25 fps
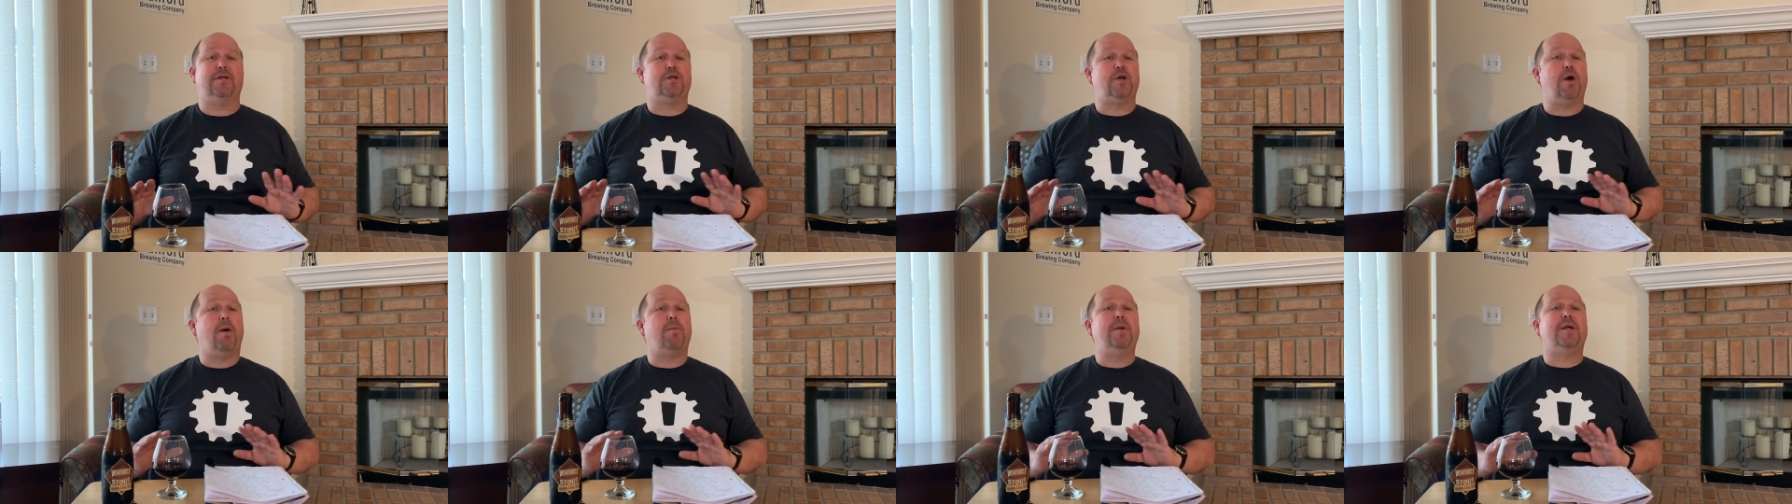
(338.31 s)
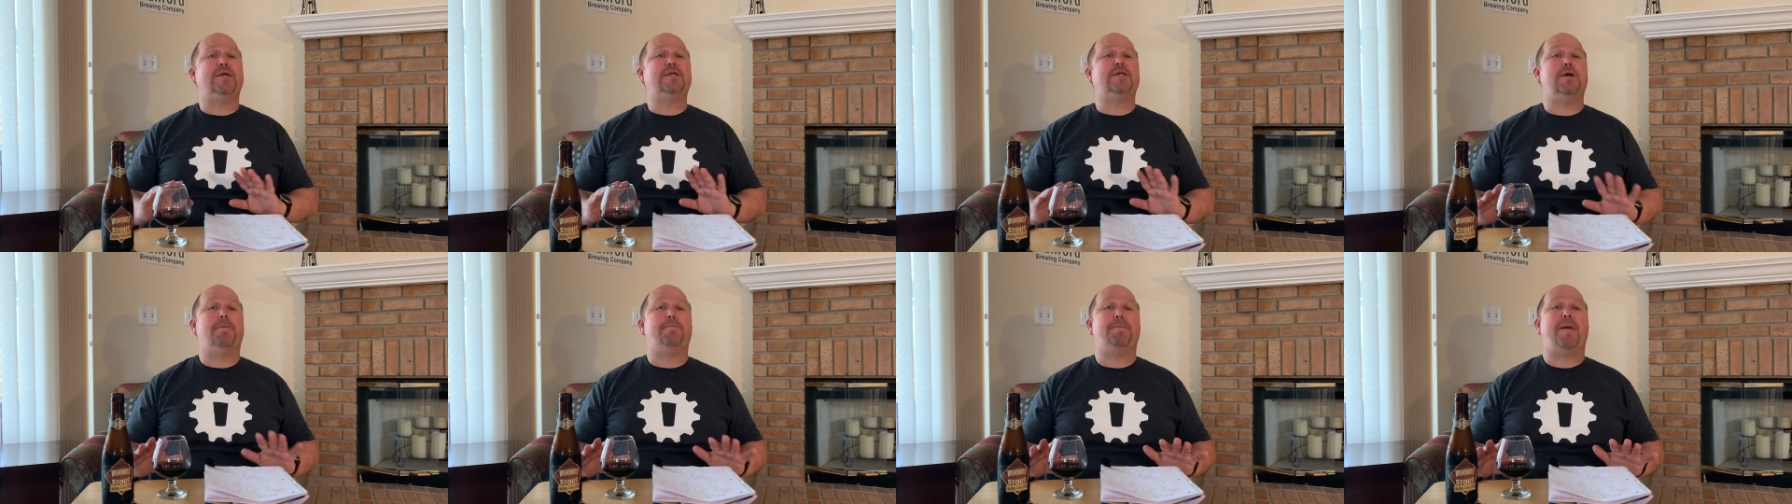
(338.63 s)
So I'm going
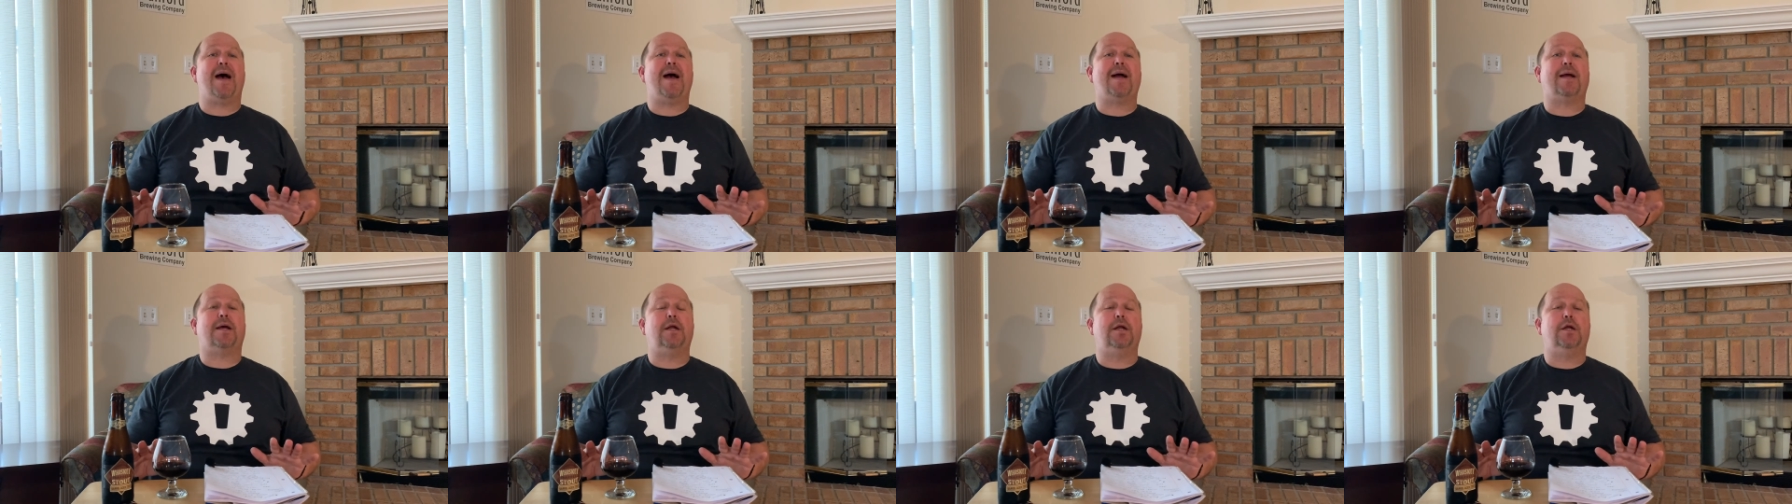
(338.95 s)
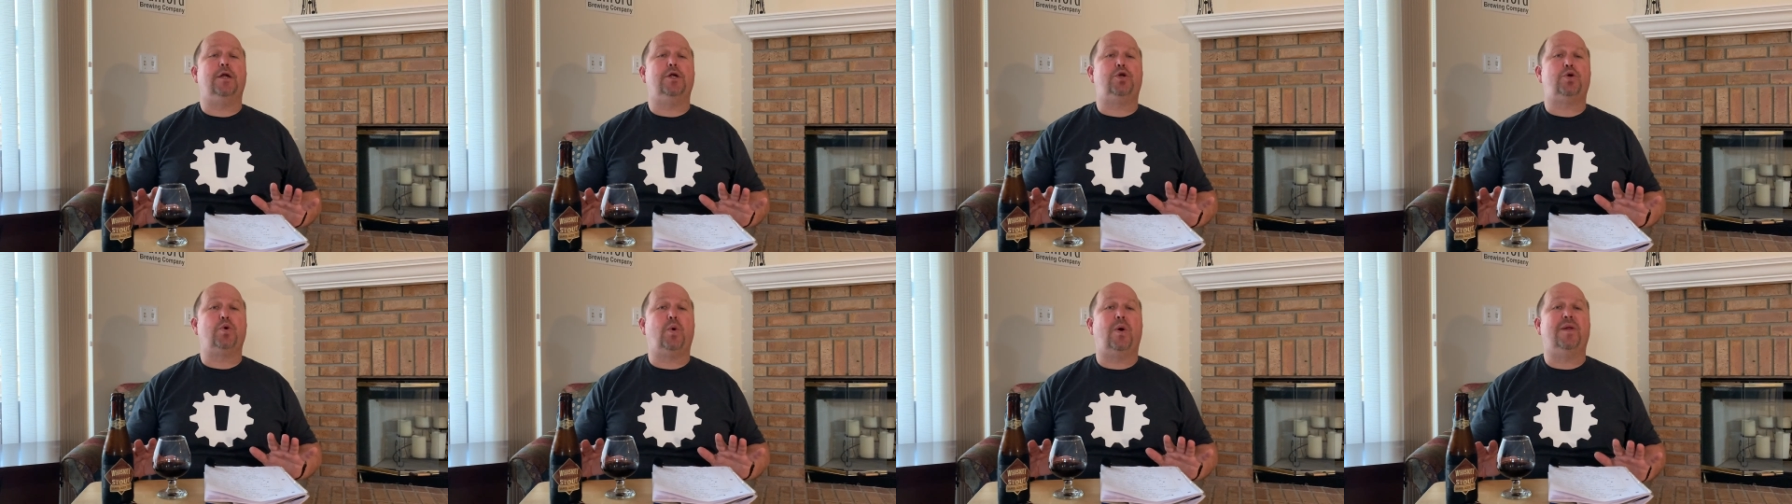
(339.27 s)
to sit back and
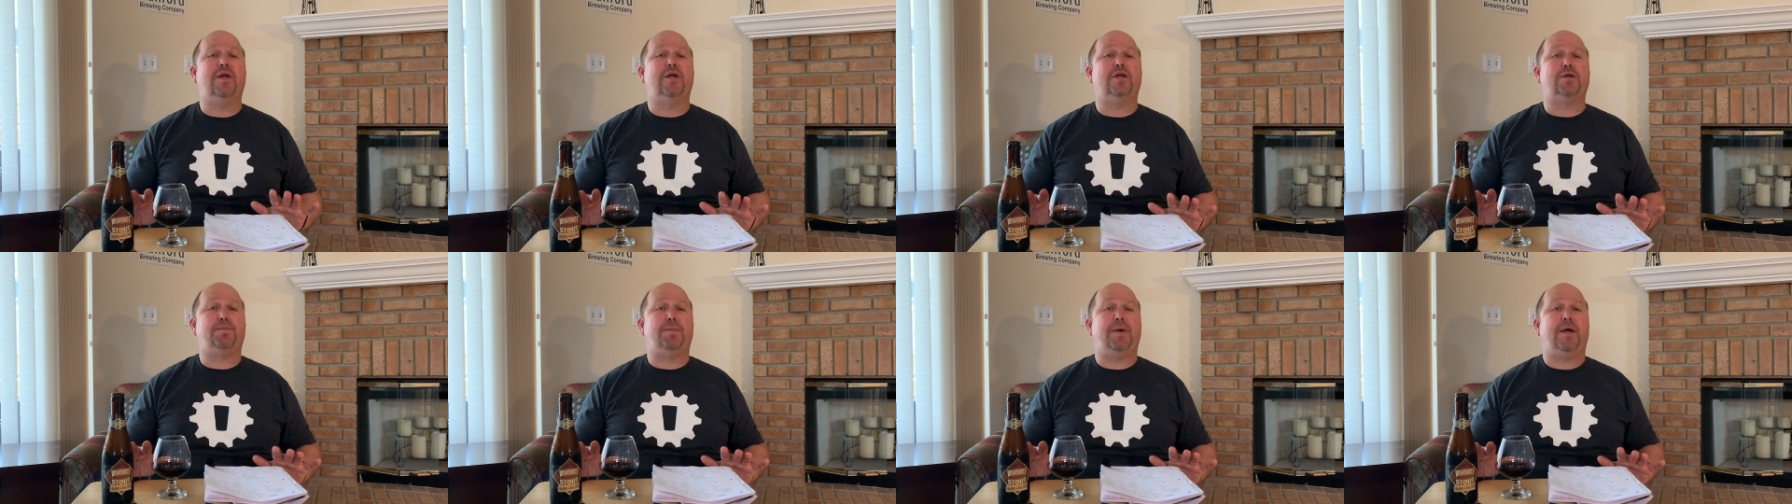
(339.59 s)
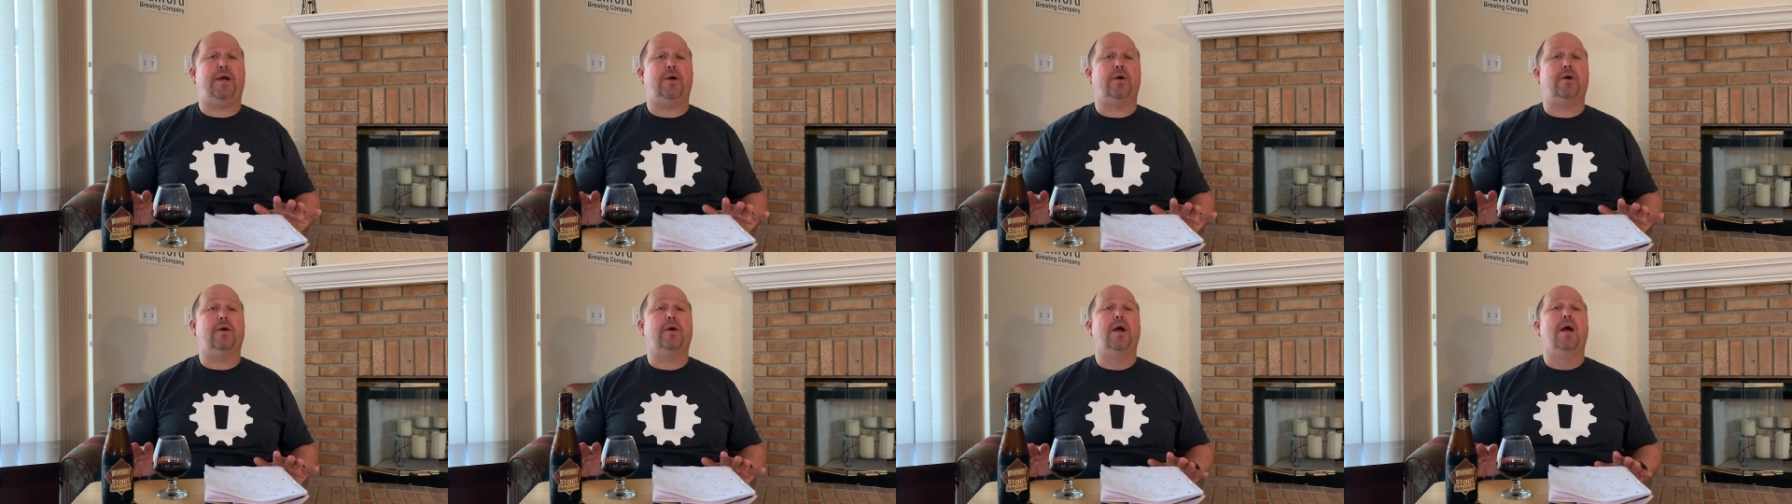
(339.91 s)
enjoy this
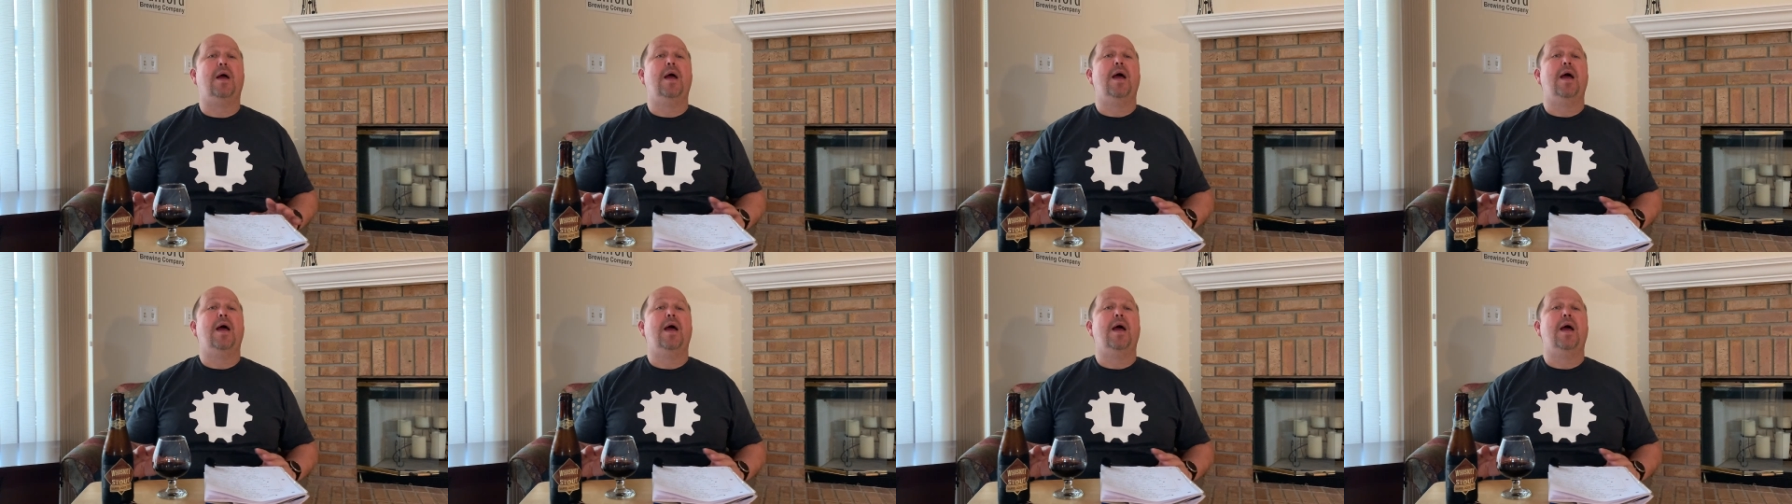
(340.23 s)
beer.